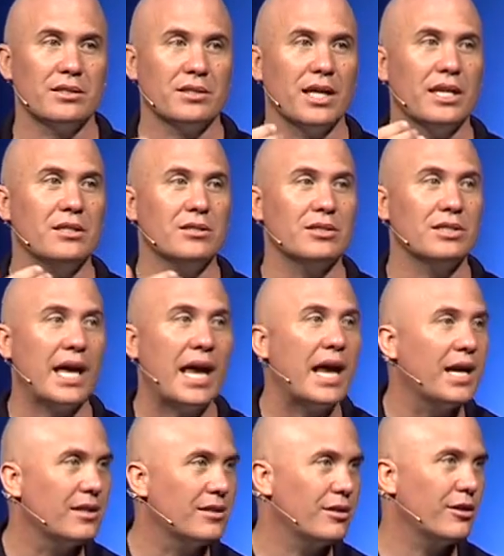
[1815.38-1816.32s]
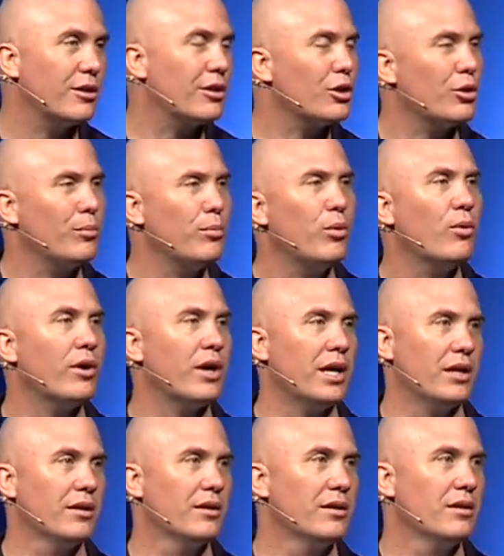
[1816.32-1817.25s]
they sang to their little boy.
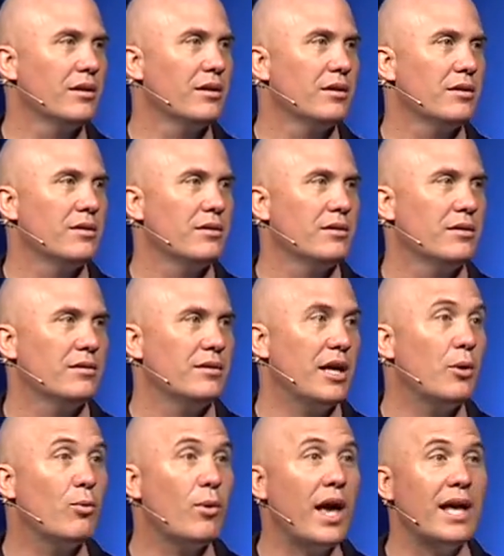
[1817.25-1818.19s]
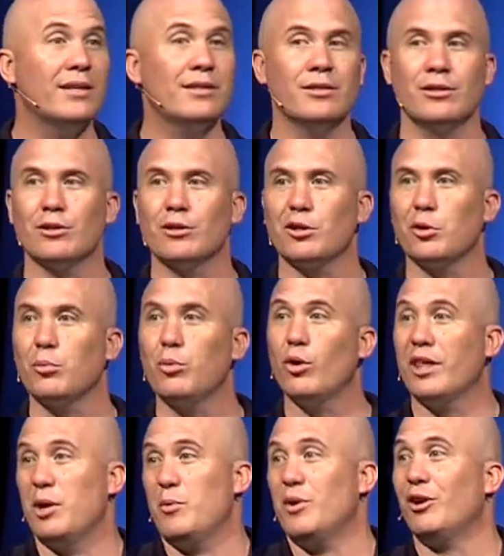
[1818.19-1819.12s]
They read to their little
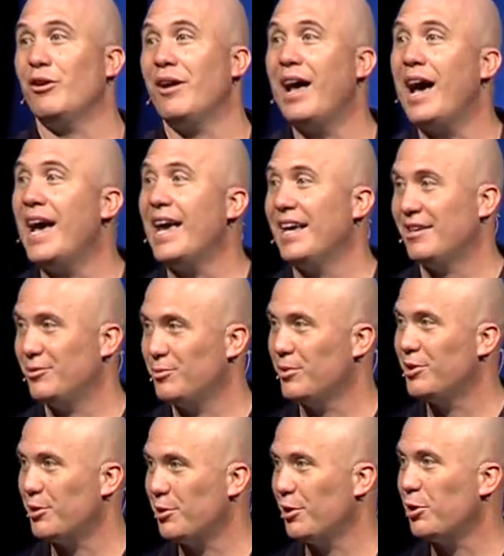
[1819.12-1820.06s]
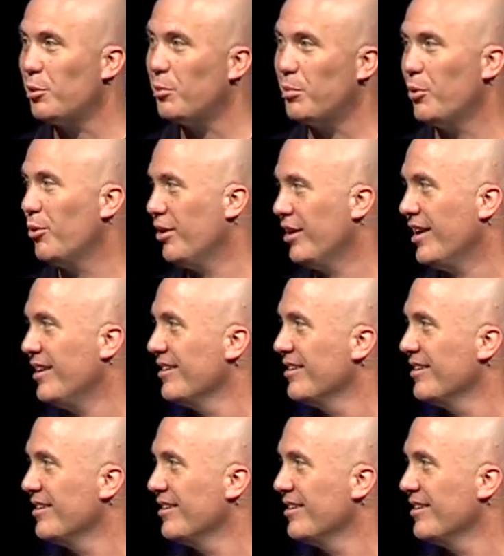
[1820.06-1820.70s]
boy. They went on hikes with their little boy.